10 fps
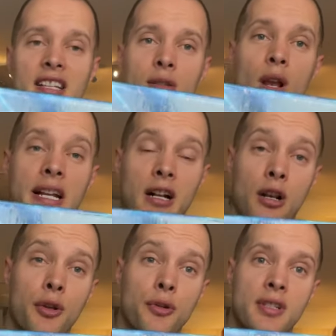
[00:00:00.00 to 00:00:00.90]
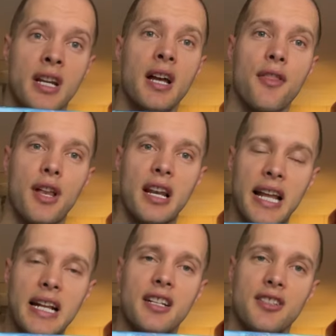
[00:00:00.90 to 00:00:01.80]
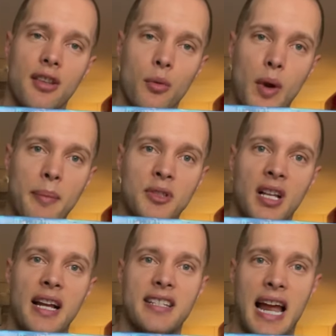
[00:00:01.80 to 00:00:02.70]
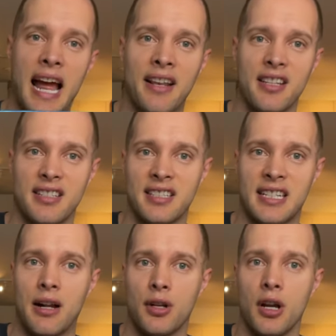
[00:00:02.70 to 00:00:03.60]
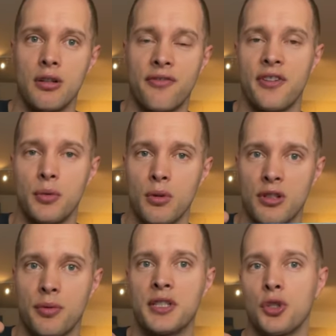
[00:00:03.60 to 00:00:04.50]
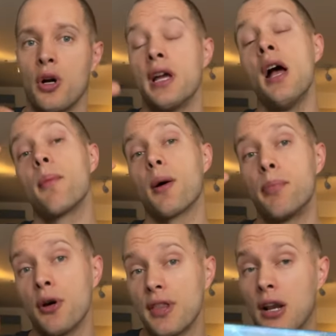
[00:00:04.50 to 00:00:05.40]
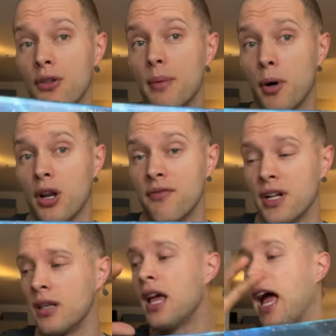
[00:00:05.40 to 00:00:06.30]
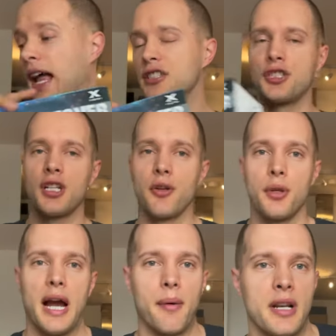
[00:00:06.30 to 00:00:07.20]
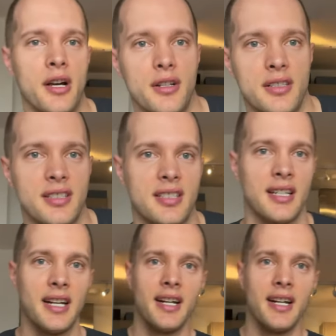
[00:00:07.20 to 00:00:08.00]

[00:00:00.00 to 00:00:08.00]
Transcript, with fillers: So I'll include the link to the website and a discount code for you all to enjoy. But I'll put that on the Bonneville and show you how it looks.